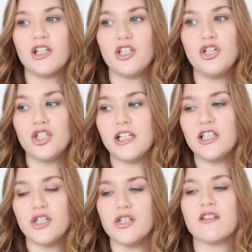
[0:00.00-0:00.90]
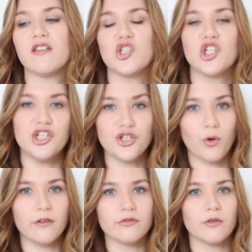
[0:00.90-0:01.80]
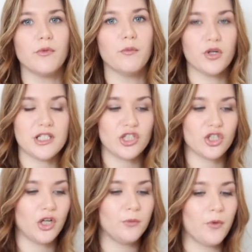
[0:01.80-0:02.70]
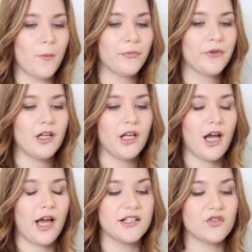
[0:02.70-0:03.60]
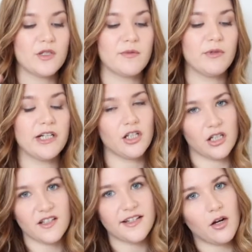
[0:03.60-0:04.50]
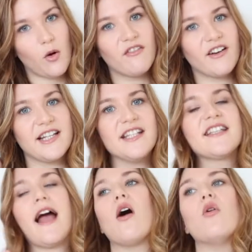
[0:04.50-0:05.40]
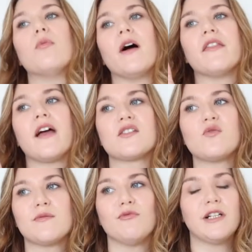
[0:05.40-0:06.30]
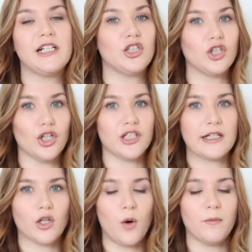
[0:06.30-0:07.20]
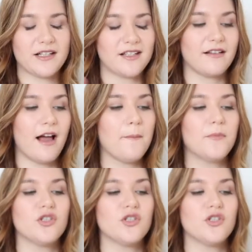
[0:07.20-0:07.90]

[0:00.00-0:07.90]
I usually use the ginger one from the body shop, and it's always been really good because I get quite a flaky scalp, and that's always been really good at combating that.